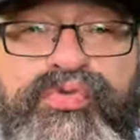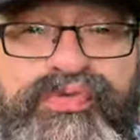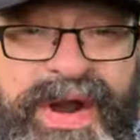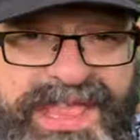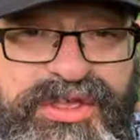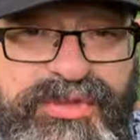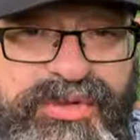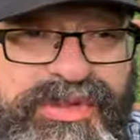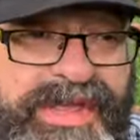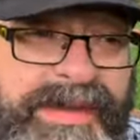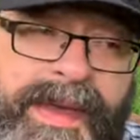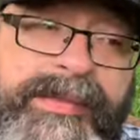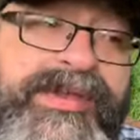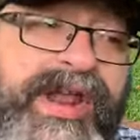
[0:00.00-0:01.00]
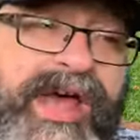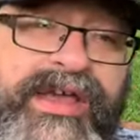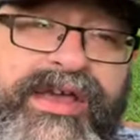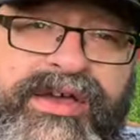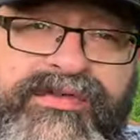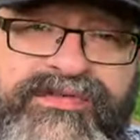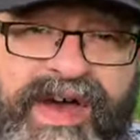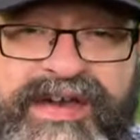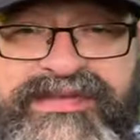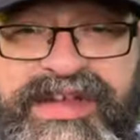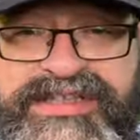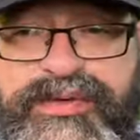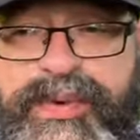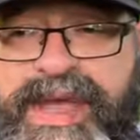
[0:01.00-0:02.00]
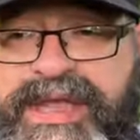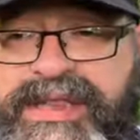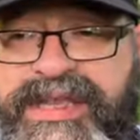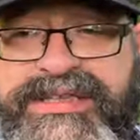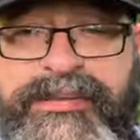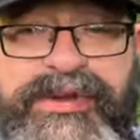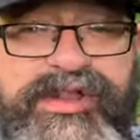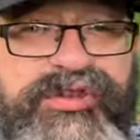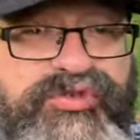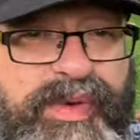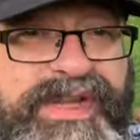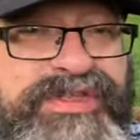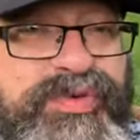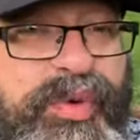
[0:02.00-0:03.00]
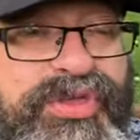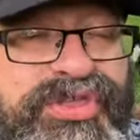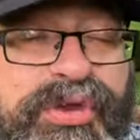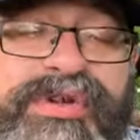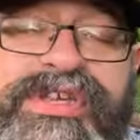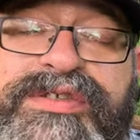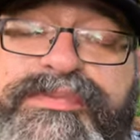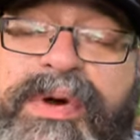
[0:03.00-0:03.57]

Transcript: regularly, maybe not 5 nights a week like someone in their 20s or 30s,